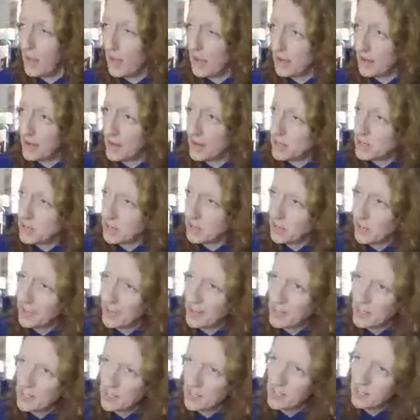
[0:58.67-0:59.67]
I did actually
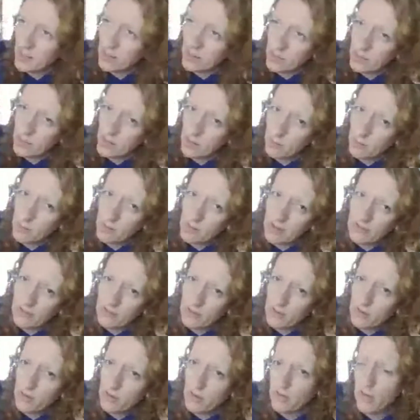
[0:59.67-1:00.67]
think, should I book the
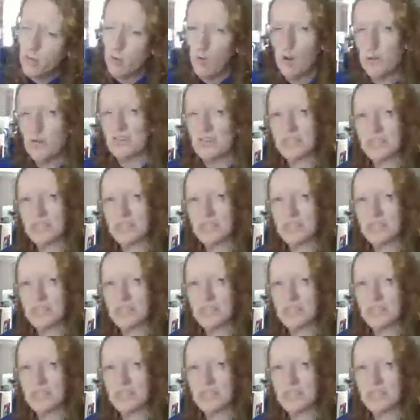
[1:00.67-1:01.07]
afternoon off and go and